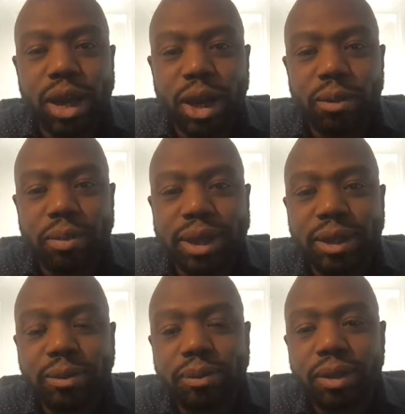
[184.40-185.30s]

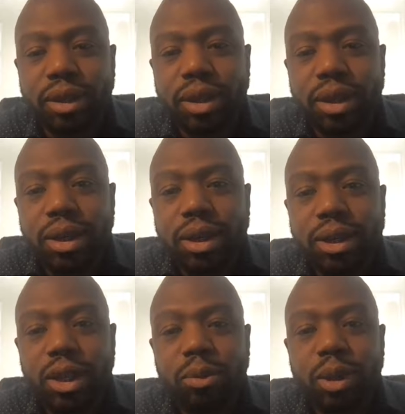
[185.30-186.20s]
IRB.
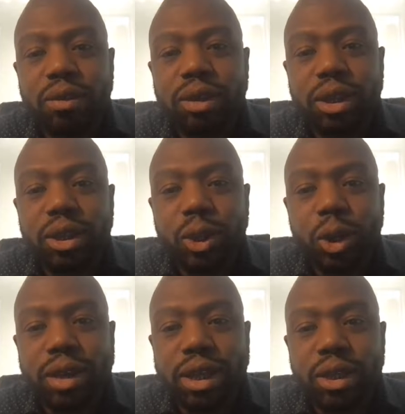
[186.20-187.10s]
She previously
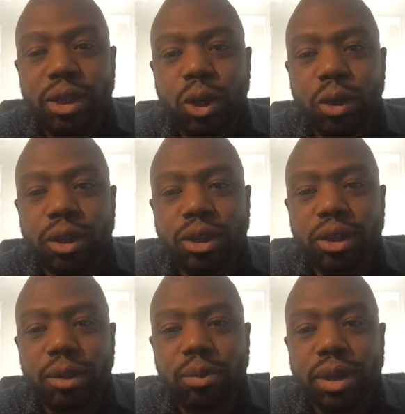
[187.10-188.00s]
served as consultant to
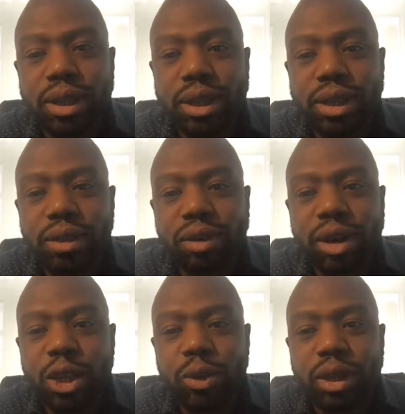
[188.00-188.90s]
the President's
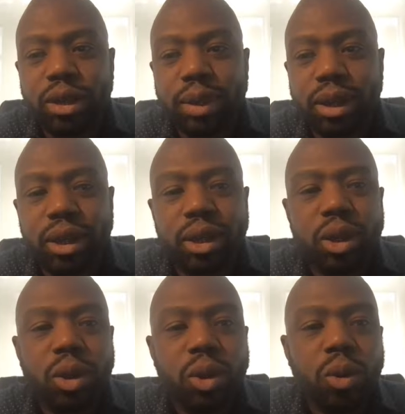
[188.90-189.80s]
Advisory Committee
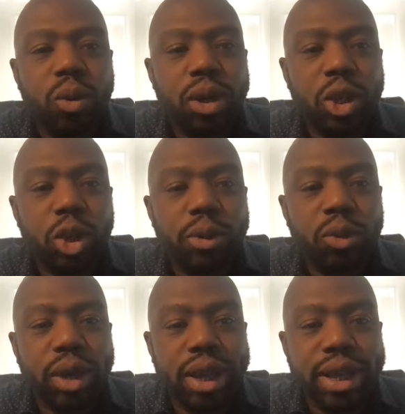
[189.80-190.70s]
on Human
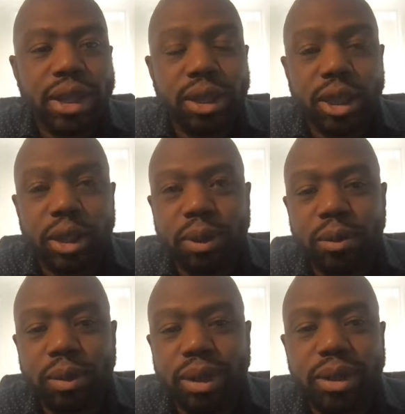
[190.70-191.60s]
Radiation
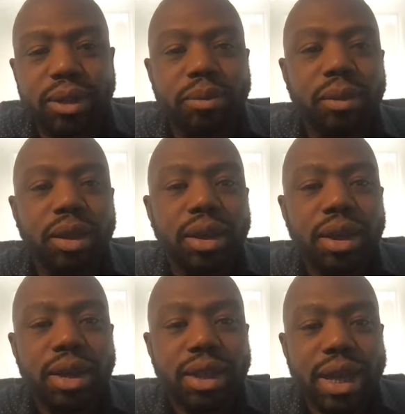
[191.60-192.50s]
Experiments,
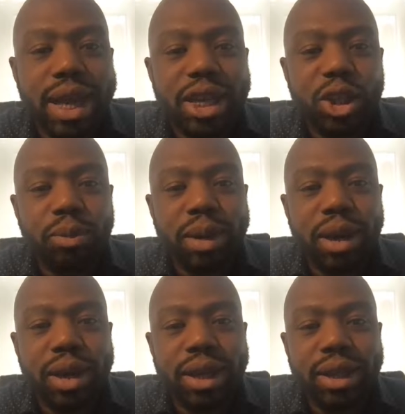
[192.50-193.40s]
the National
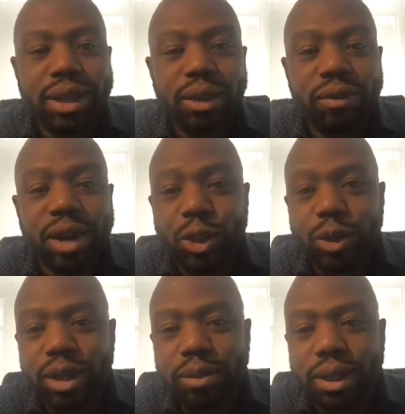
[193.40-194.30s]
Bioethics
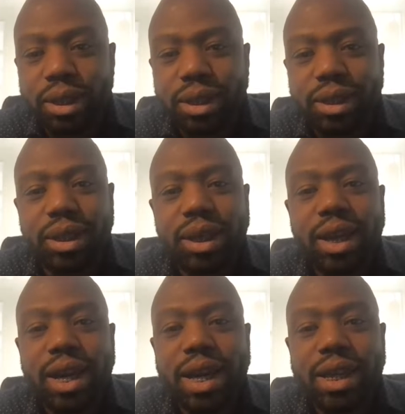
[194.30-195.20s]
Advisory Commission,
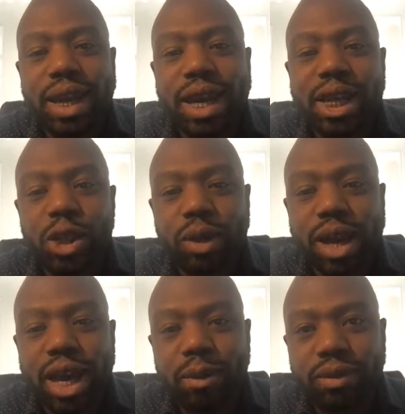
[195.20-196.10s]
and the National
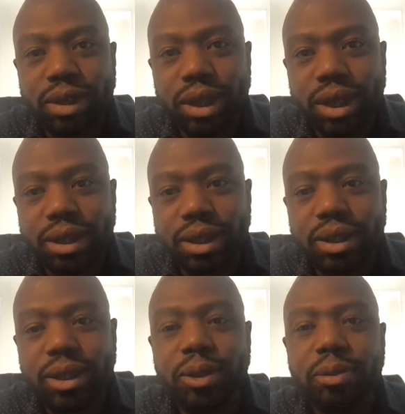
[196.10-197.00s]
Academy of
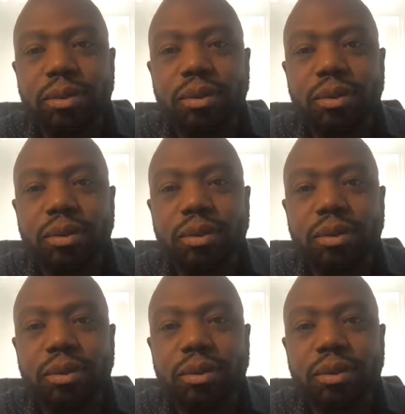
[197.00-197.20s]
Sciences.